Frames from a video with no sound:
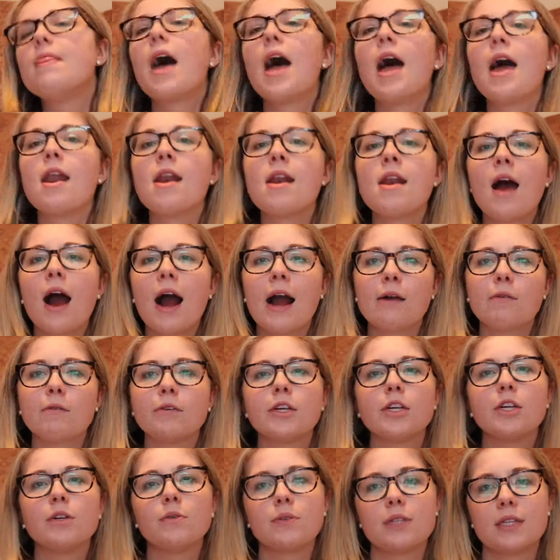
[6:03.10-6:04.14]
then I will
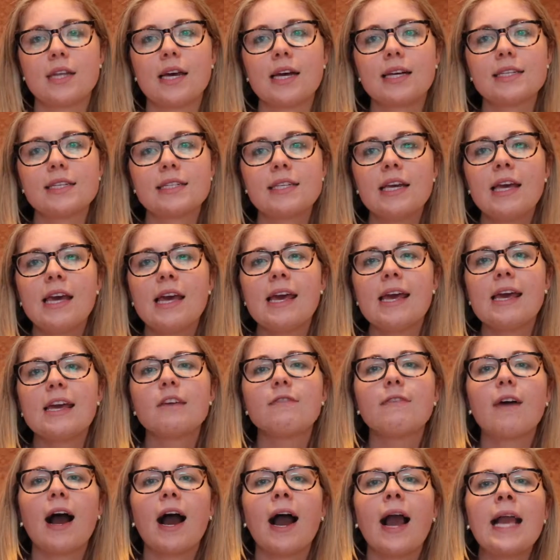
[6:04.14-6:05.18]
use this.
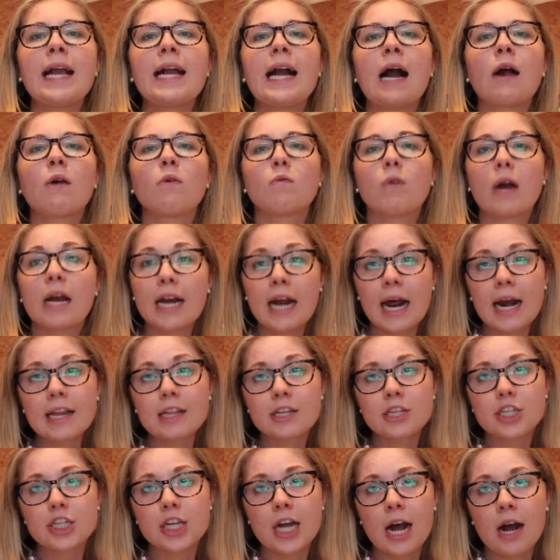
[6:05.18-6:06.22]
If I got right out of
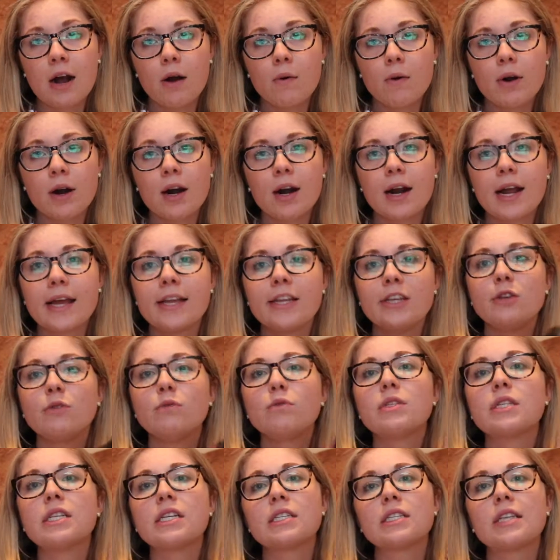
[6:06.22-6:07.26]
the shower and
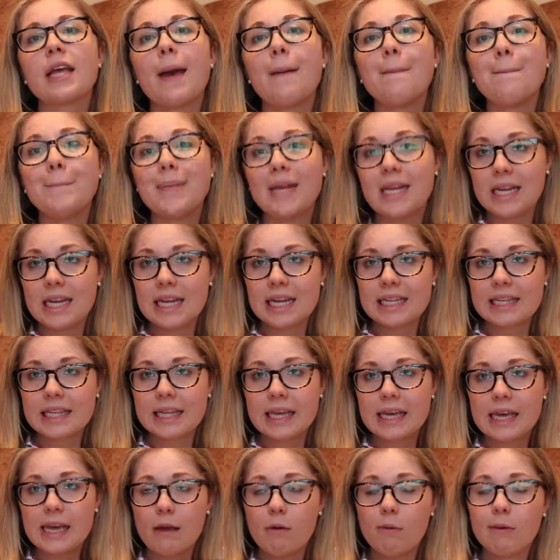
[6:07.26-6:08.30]
used this
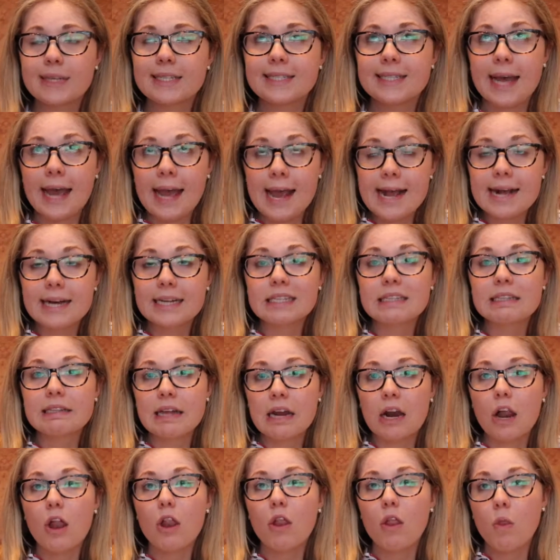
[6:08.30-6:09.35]
immediately, it would take a
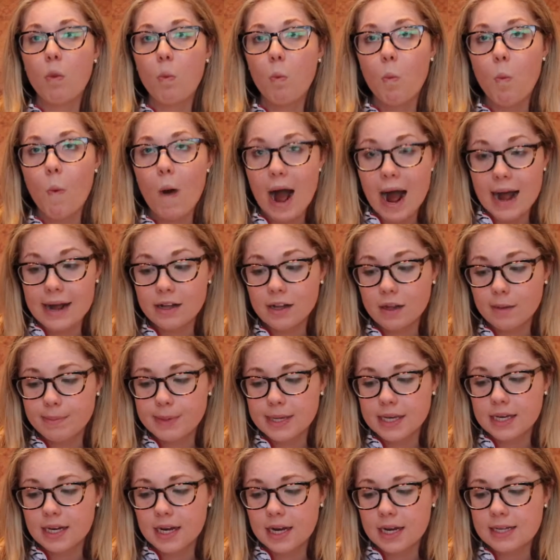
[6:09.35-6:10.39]
little while
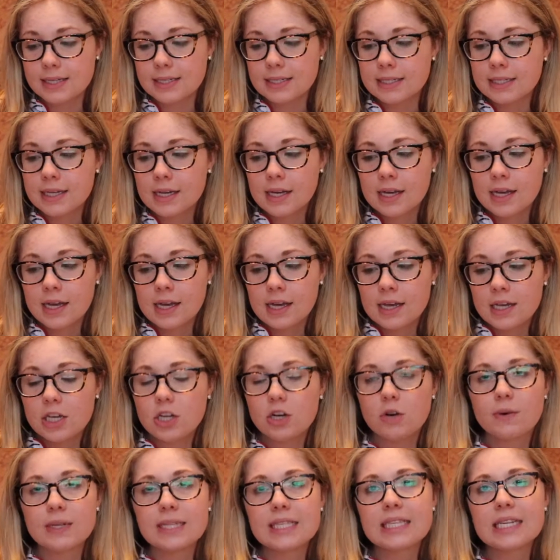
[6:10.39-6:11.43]
because
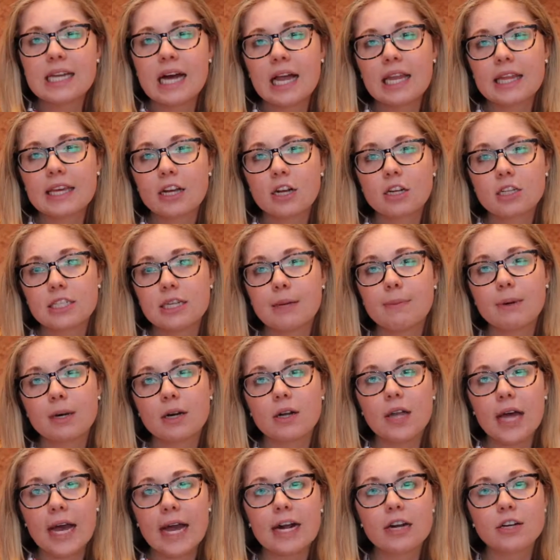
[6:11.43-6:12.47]
it's not like your
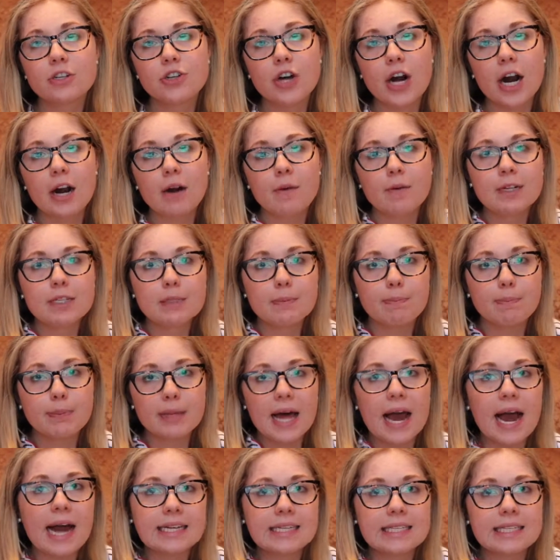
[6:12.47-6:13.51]
typical hair dryer where it's
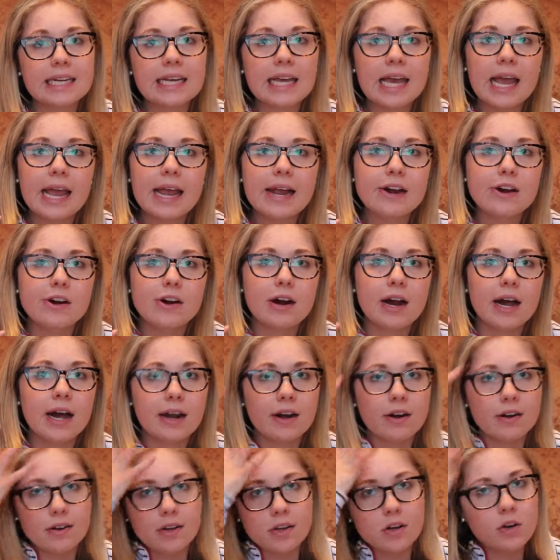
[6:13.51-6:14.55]
blasting air
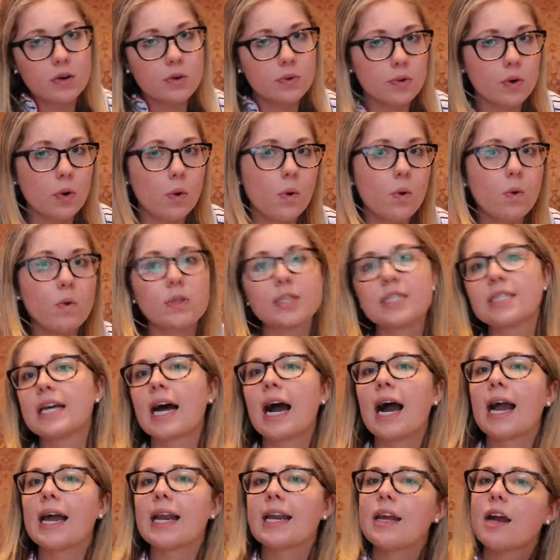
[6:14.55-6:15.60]
on, the whole
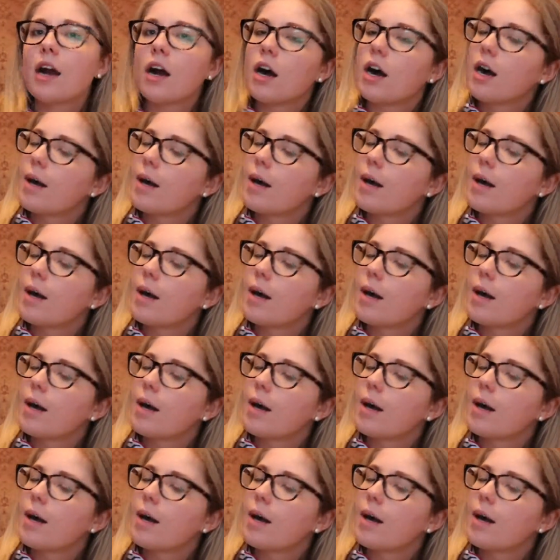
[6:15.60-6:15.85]
side.